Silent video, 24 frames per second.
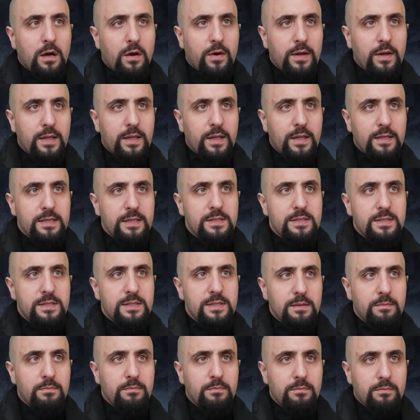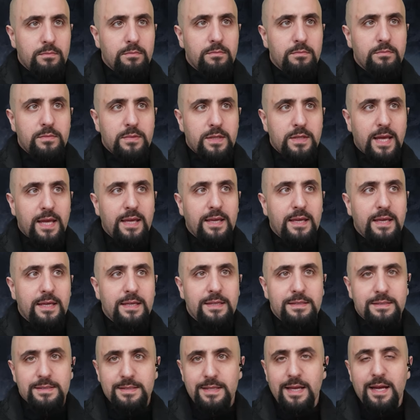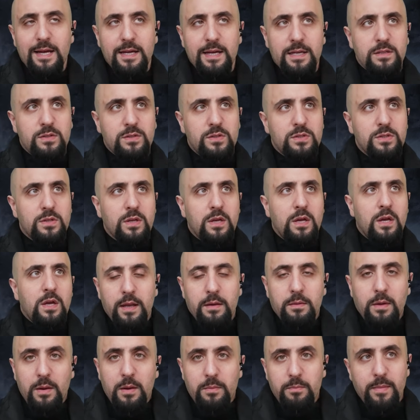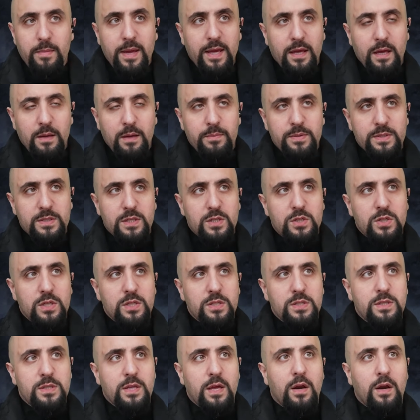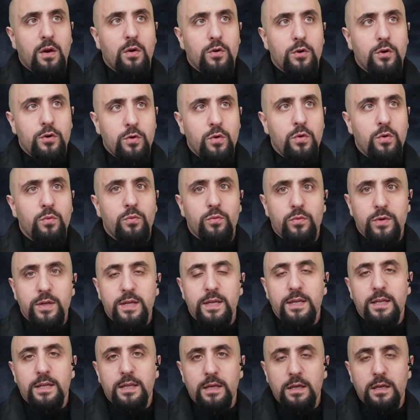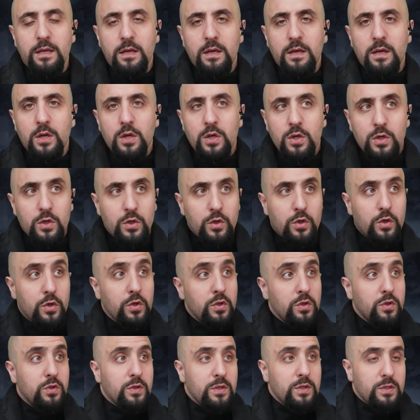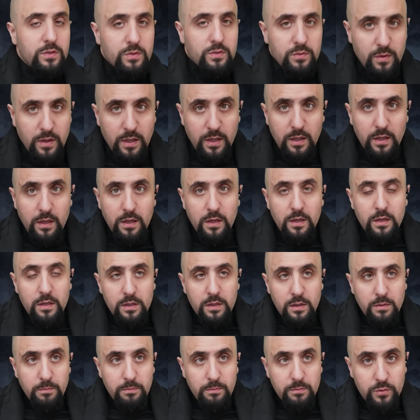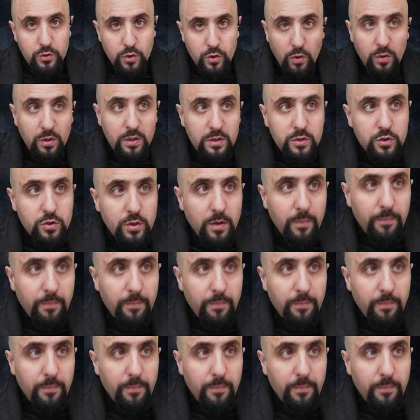are at least taking sides and making positions that are not really good to Israel. Donald